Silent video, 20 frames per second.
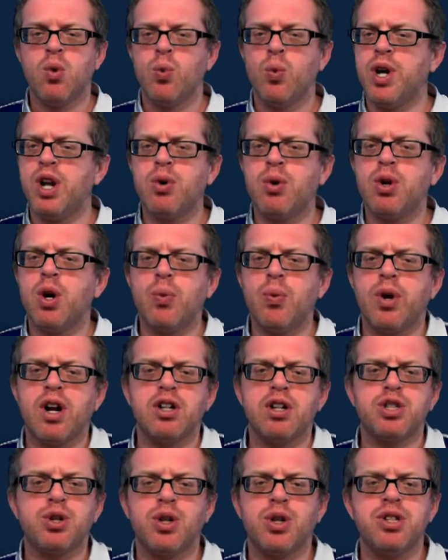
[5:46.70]
We don't know what
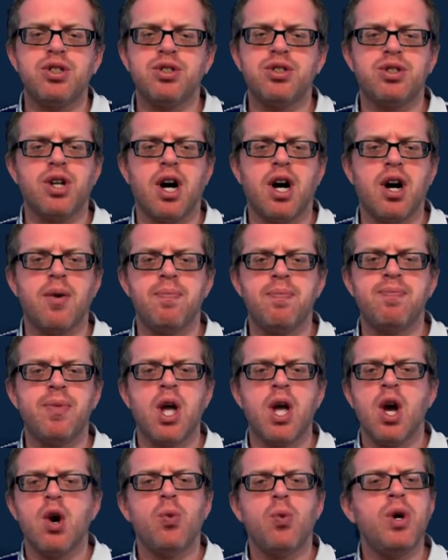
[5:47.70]
our choices are.
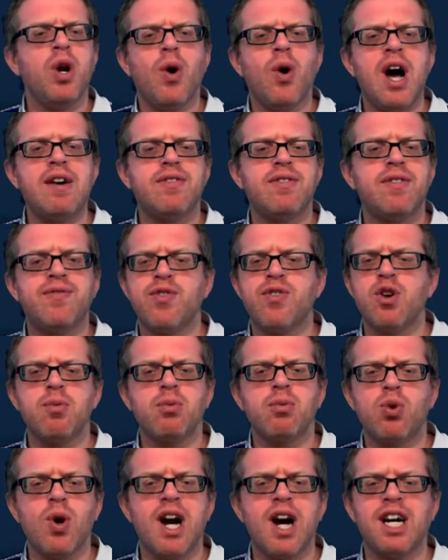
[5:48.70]
We don't have a
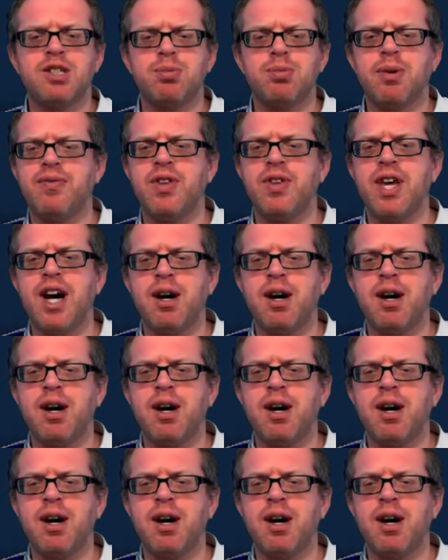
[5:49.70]
firm grasp of the